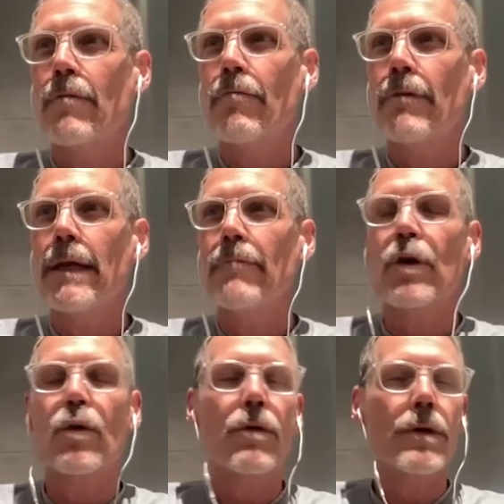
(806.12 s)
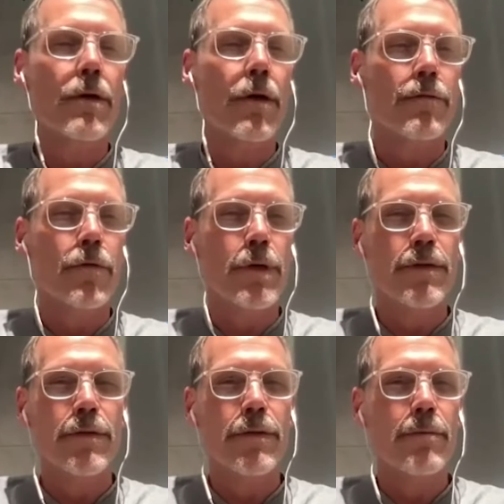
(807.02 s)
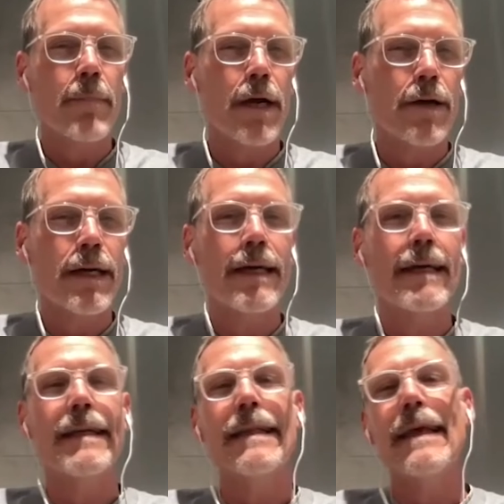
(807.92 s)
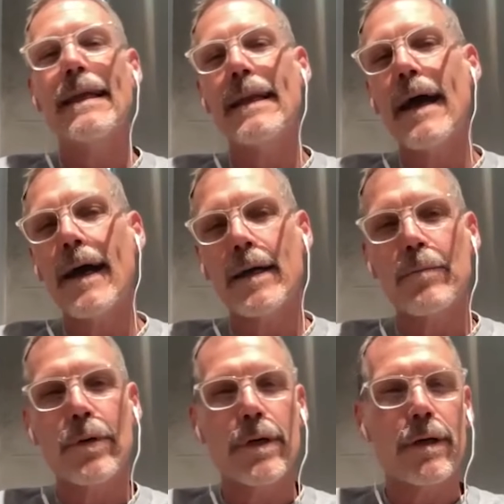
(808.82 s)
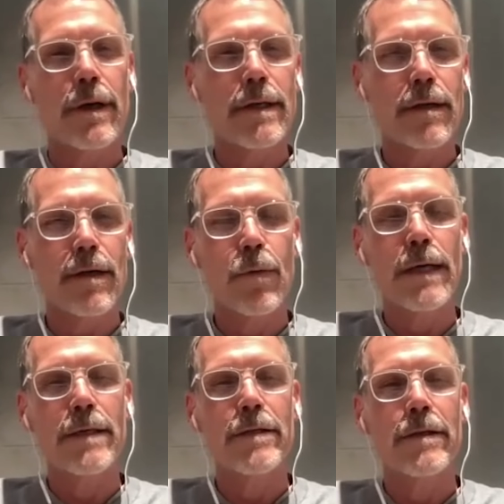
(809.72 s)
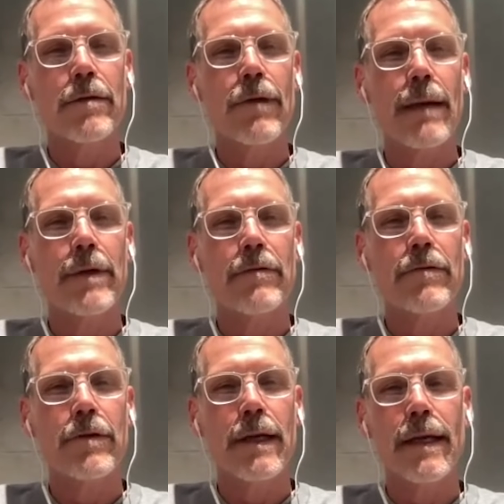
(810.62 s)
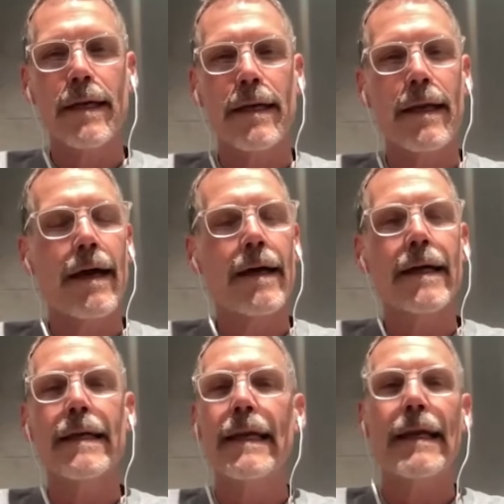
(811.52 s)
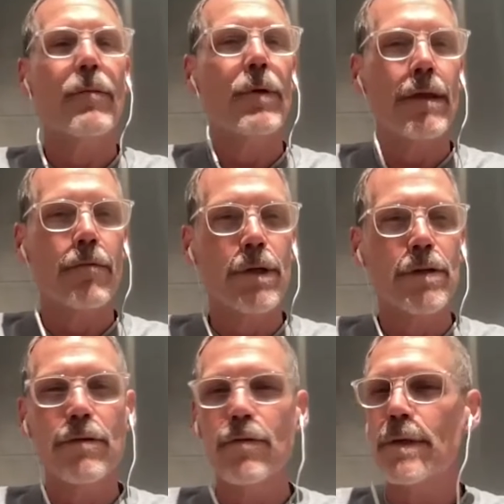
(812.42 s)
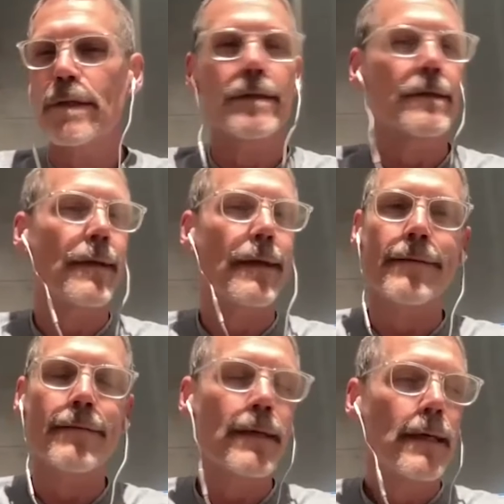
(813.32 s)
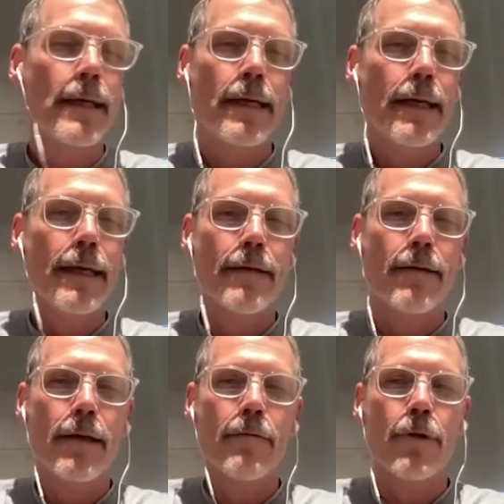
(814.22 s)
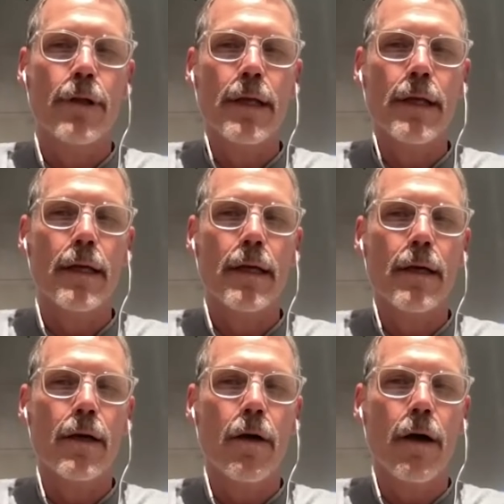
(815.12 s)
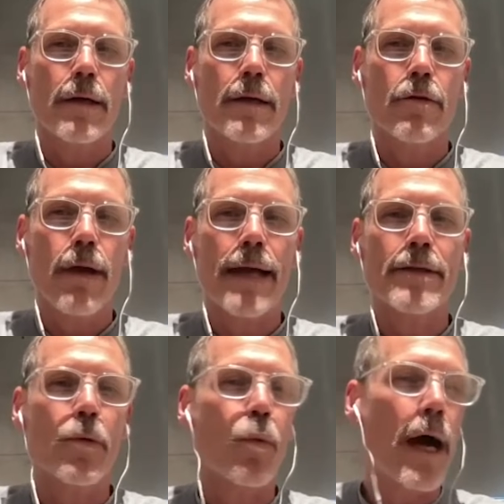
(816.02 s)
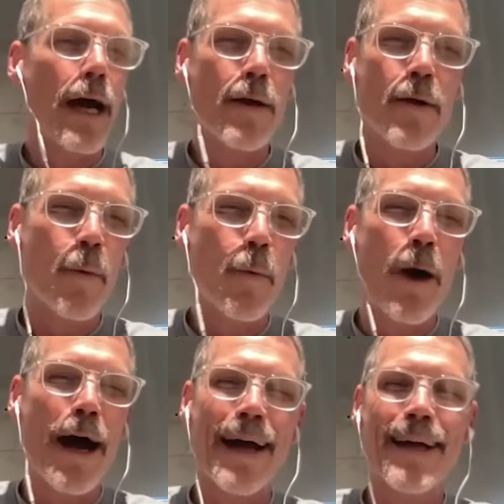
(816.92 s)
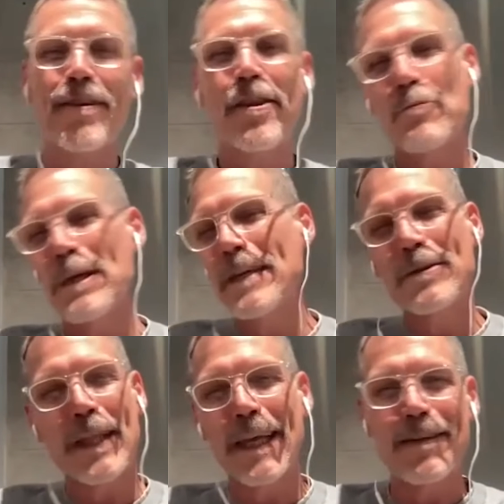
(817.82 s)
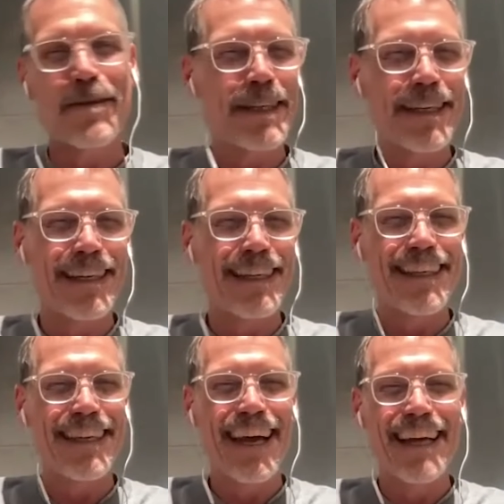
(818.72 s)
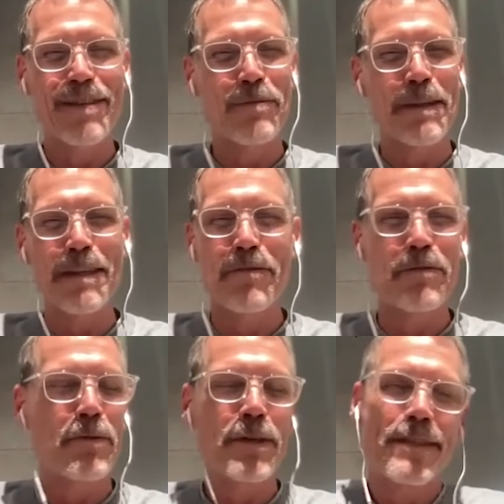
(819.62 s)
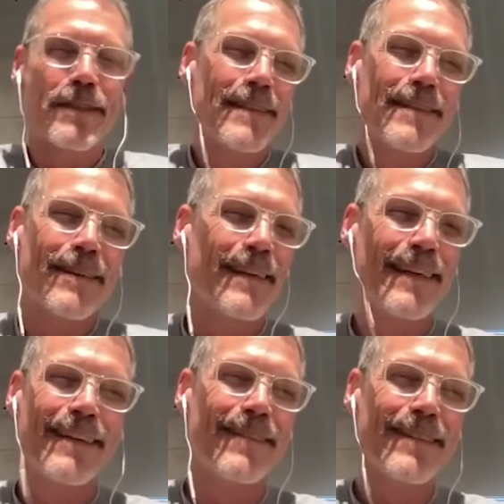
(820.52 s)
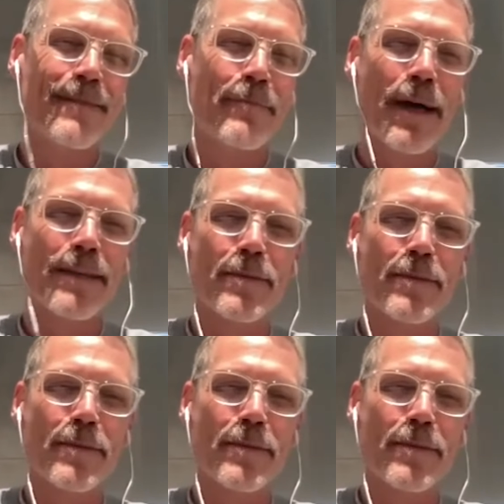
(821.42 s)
re-recorded all the voices in American, and then Noggin put it on. Terry Weiss grabbed it for Nick and Noggin with the original voices, and then it really caught traction. Why 3 years later did it catch with different voices? It's impossible